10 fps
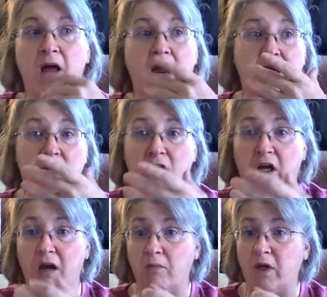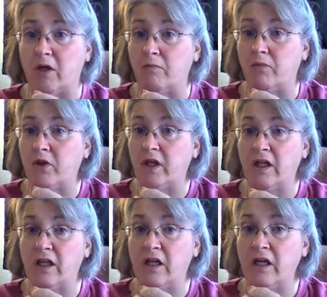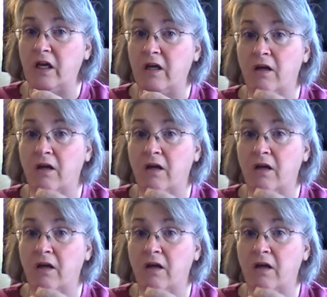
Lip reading: And she kept me completely